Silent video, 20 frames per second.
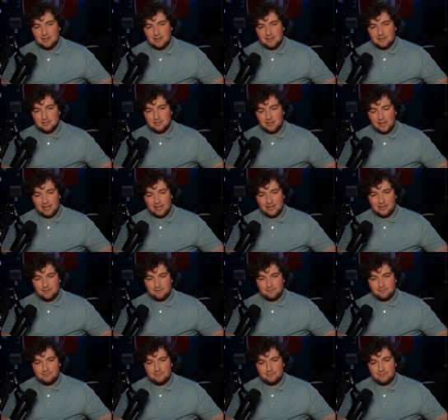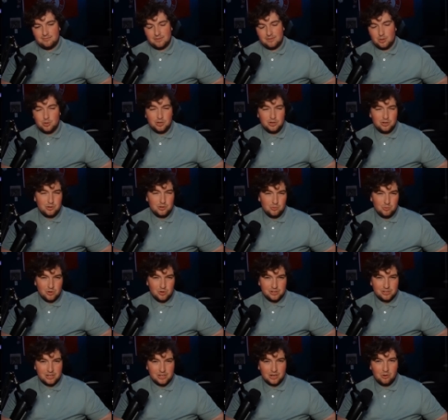It's like, you could do
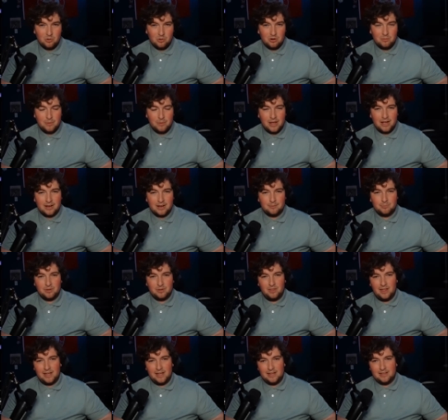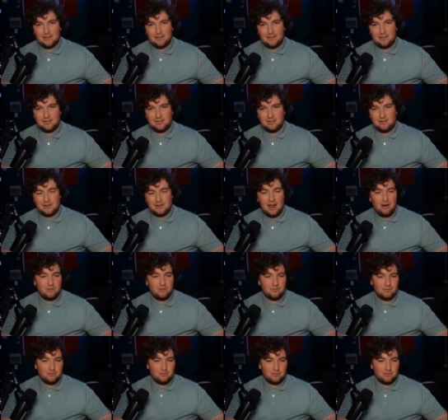worse at quarterback, but, like, you're not
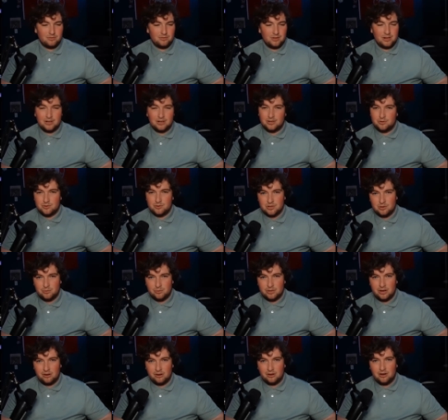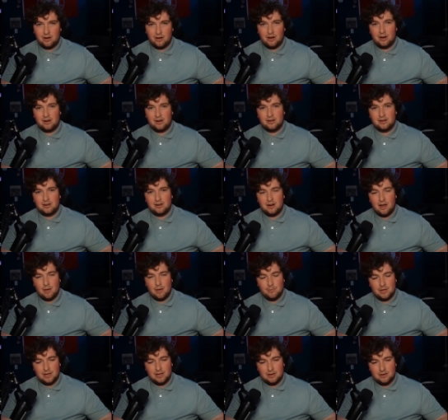going to do shit with Derek Carr. I
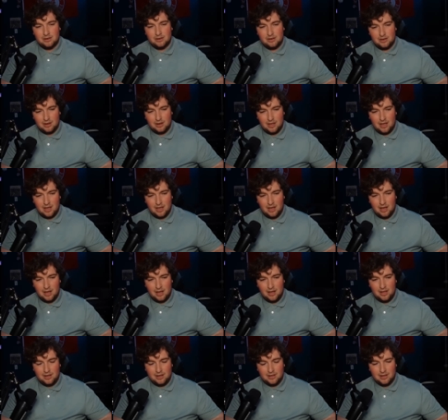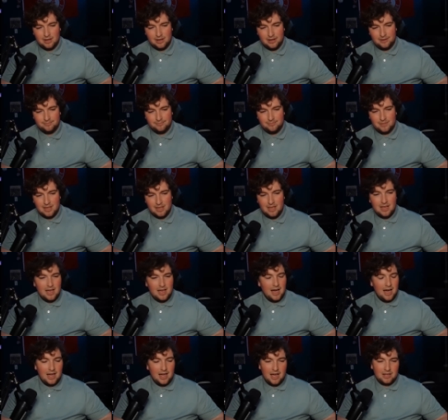mean, I
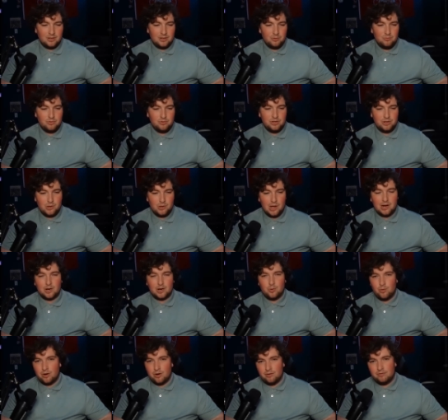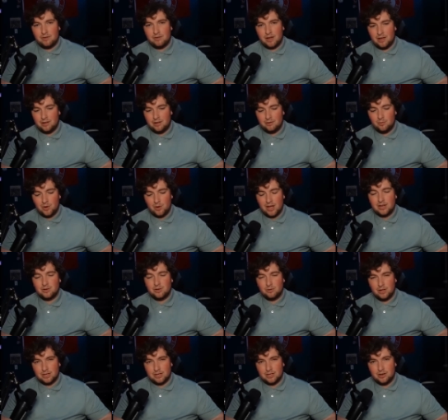don't really know how to quantify why I
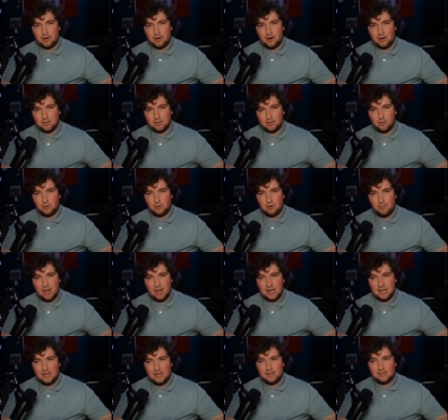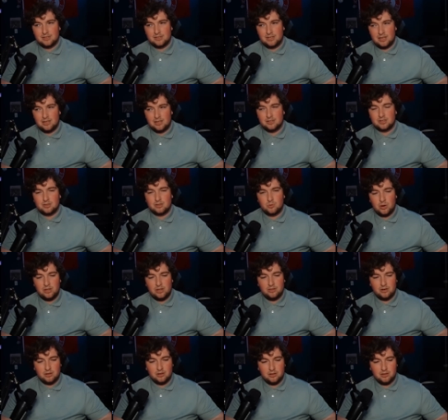don't like Derek Carr as a quarterback. He's quite
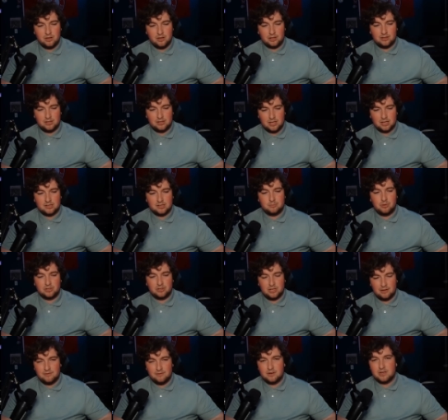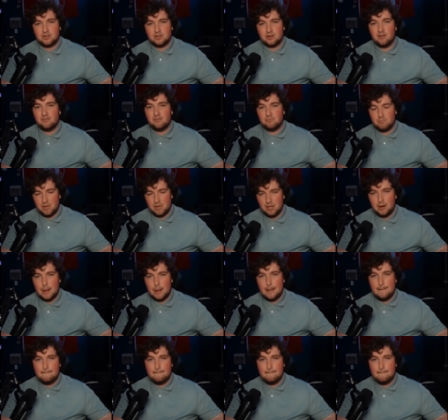literally, like, the textbook definition of mid.